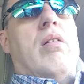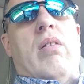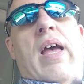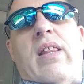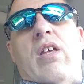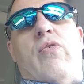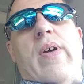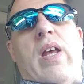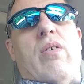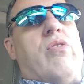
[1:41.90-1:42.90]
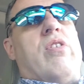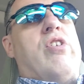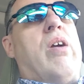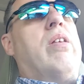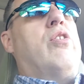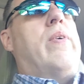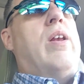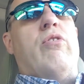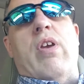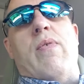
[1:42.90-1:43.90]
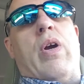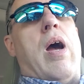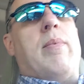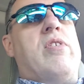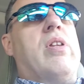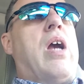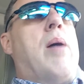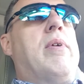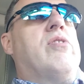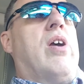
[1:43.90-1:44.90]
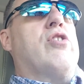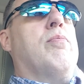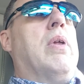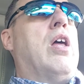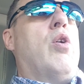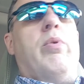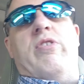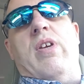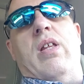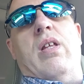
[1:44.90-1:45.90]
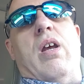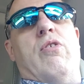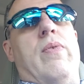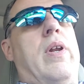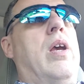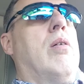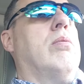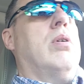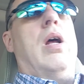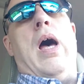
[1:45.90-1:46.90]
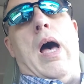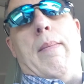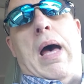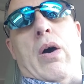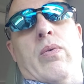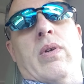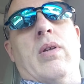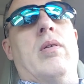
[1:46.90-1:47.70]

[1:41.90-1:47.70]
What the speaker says: Like these videos, share these videos, leave your comments in the comment section below. We'll see you in the next video. I'm out.